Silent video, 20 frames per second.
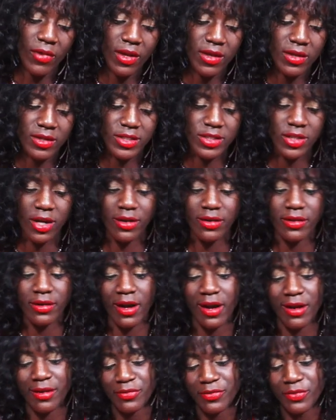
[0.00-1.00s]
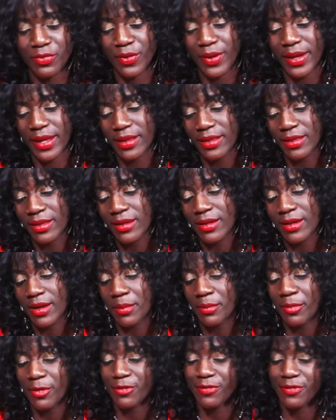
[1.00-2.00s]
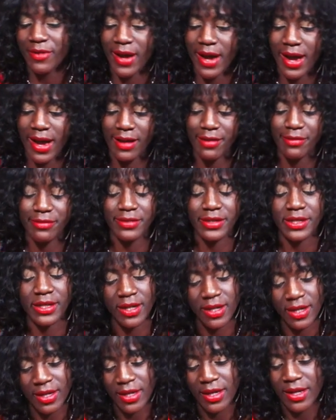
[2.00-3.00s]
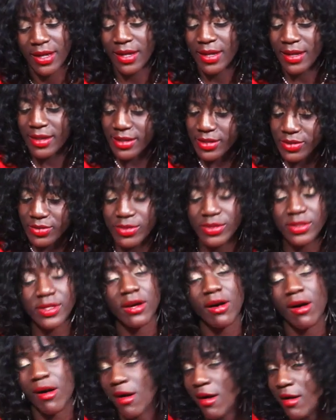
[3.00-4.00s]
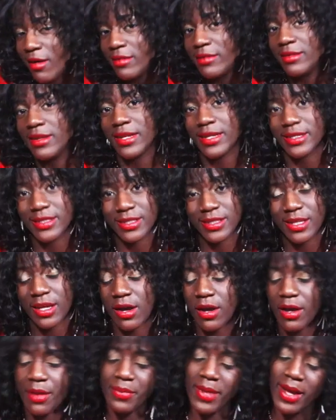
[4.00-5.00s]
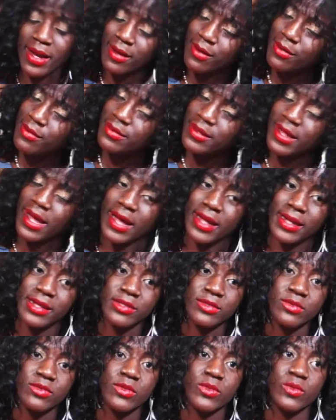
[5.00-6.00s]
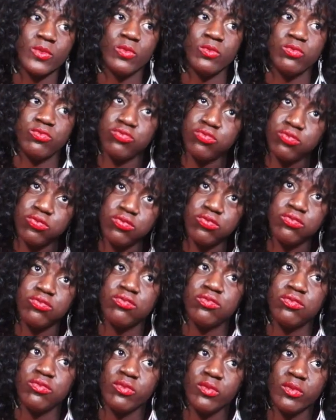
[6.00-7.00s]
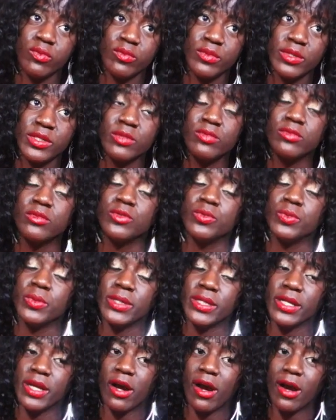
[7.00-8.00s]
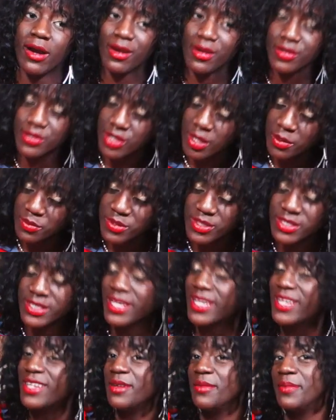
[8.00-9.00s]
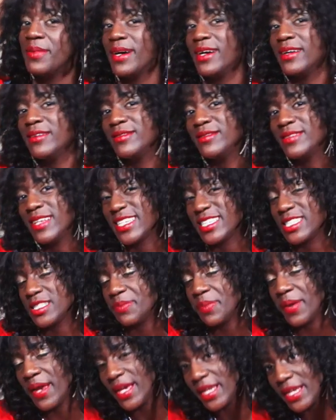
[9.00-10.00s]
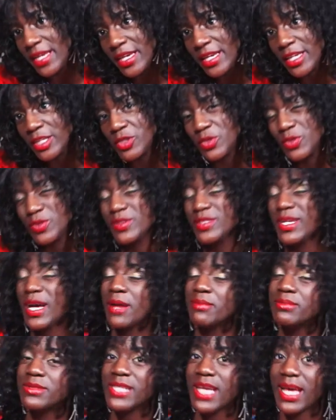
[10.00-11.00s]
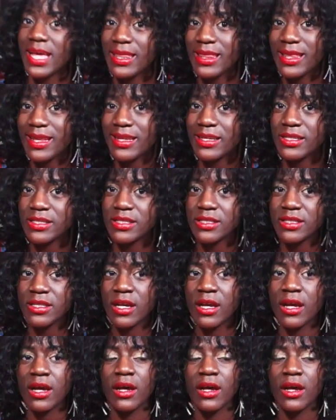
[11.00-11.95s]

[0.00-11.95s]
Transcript: Starting off with number 5. This was a hard list, y'all. I'm not gonna lie. This was really hard. I was almost thinking about expanding it to a top 10 list,